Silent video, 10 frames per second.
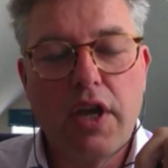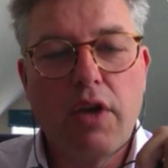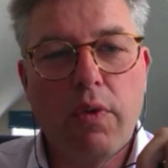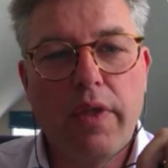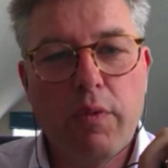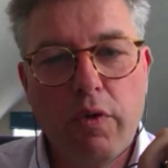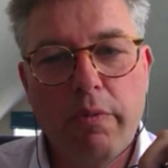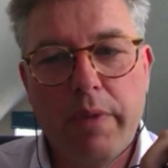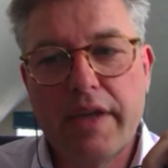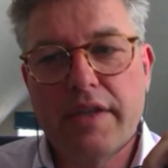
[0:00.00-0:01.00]
What they will
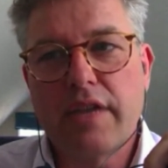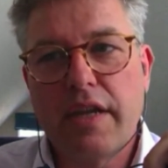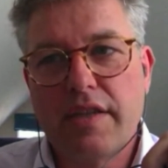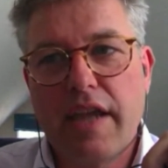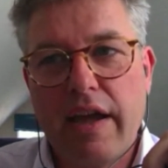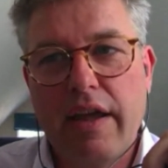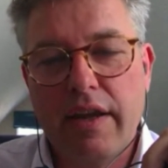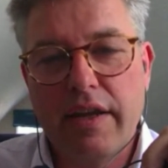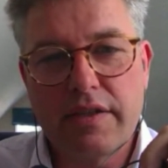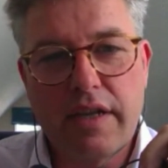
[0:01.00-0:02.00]
be is
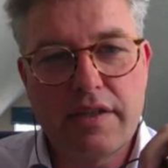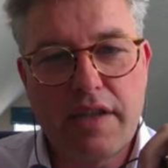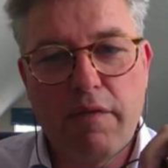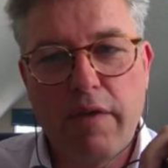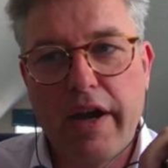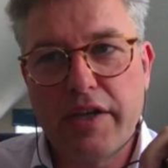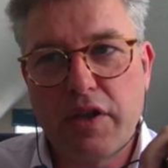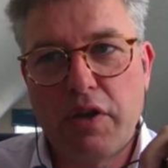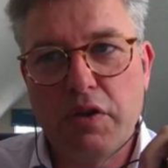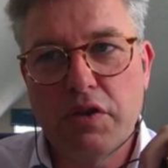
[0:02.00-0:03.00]
the advisor
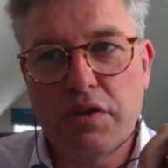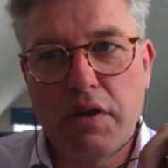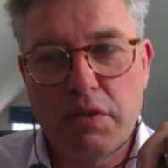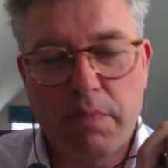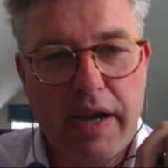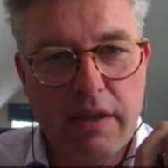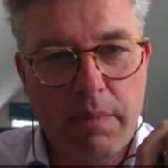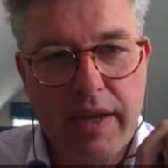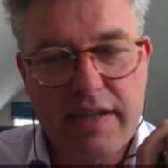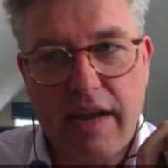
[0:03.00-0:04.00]
who's paid the
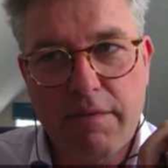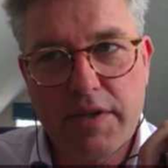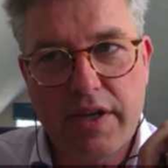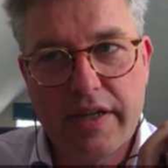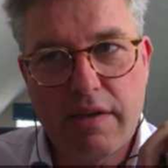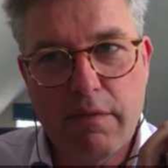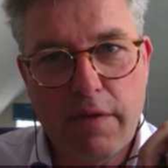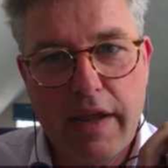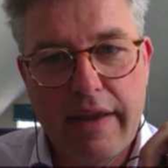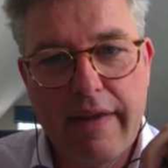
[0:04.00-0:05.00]
biggest advertising
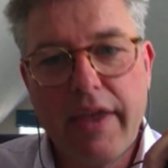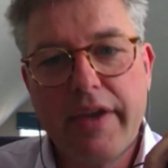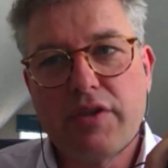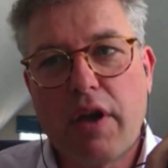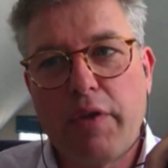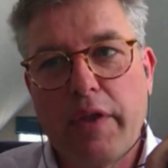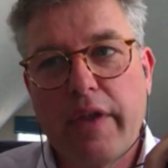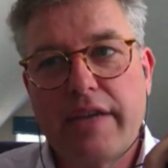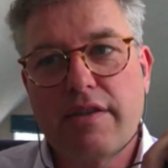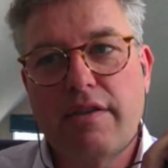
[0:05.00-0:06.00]
fee. So I think
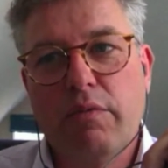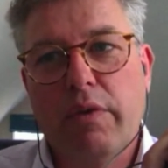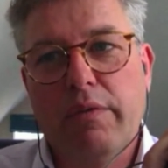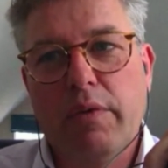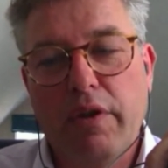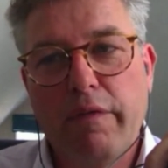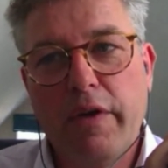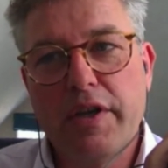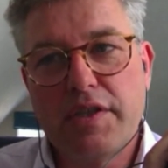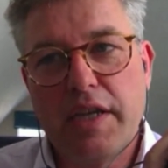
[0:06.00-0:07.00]
that's one of the
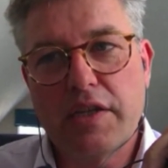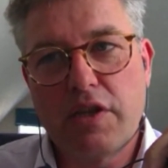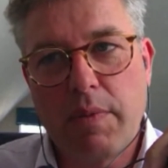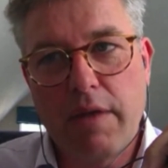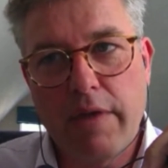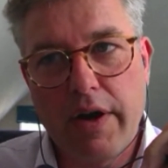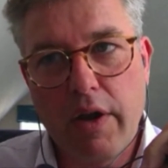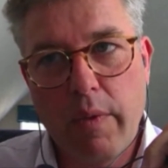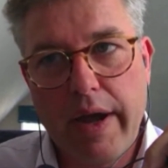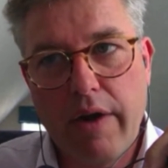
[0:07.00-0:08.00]
first things to be very
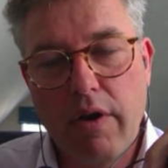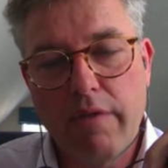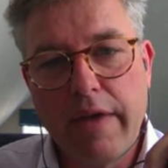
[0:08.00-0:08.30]
aware of.